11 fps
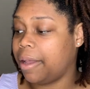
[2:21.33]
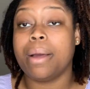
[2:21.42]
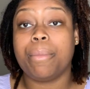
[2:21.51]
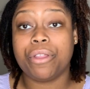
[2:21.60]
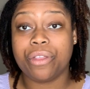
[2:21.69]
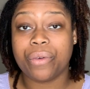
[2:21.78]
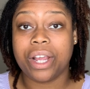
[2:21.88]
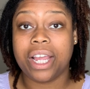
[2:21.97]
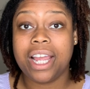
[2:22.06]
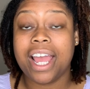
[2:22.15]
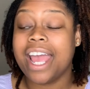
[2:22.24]
Number
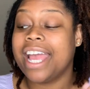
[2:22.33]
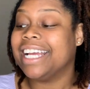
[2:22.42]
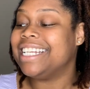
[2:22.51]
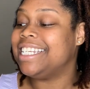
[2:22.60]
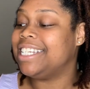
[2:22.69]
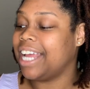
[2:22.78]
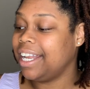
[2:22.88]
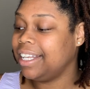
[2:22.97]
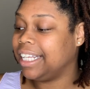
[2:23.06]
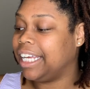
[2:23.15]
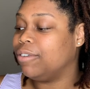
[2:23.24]
3,
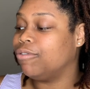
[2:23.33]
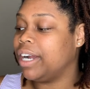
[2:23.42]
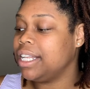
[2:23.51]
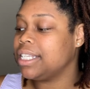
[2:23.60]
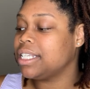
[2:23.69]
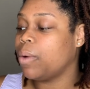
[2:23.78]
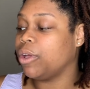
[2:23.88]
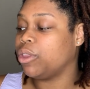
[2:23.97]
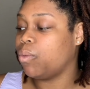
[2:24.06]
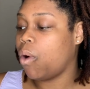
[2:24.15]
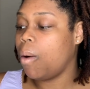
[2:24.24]
gently rinse with
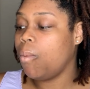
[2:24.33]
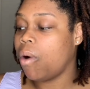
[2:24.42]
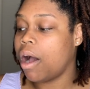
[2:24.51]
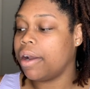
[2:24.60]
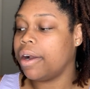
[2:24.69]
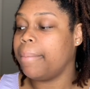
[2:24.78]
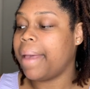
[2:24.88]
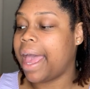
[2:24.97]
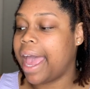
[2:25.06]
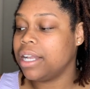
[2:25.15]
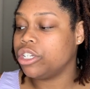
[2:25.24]
warm water,
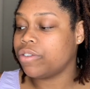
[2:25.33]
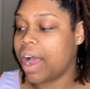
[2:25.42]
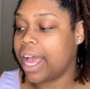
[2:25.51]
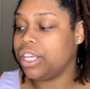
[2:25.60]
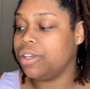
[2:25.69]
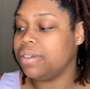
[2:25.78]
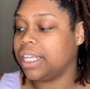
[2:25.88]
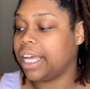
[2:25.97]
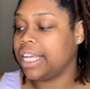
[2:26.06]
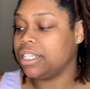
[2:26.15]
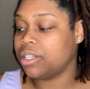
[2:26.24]
pat dry using
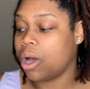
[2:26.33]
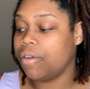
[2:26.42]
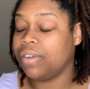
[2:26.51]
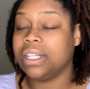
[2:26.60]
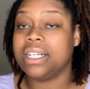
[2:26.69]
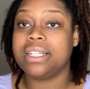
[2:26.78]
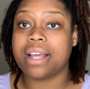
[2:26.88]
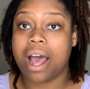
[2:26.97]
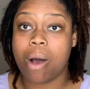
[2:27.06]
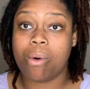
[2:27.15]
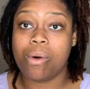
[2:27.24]
a soft clean
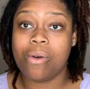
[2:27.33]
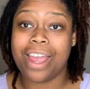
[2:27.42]
towel.